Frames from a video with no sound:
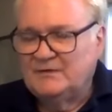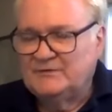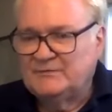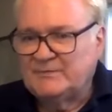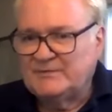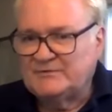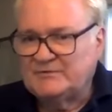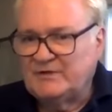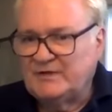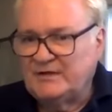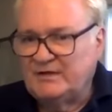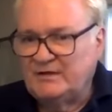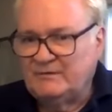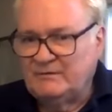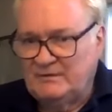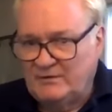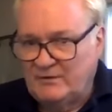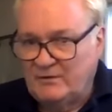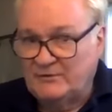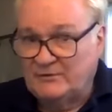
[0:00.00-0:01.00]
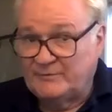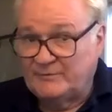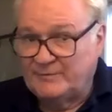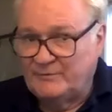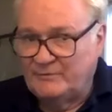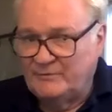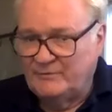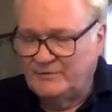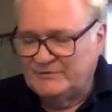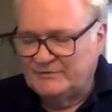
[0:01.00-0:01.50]
especially the
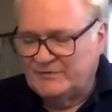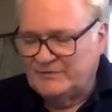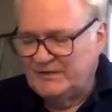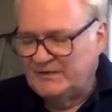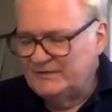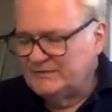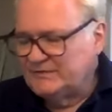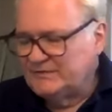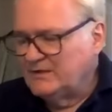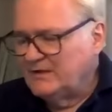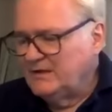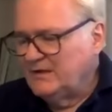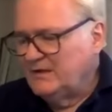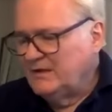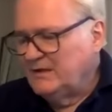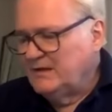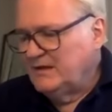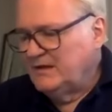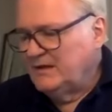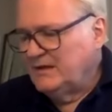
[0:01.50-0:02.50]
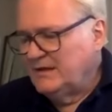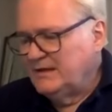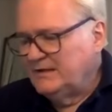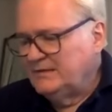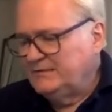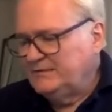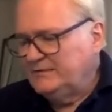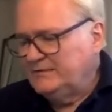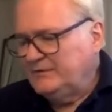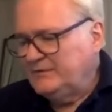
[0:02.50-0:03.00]
entrepreneur's needs,
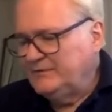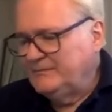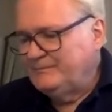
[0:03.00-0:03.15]
and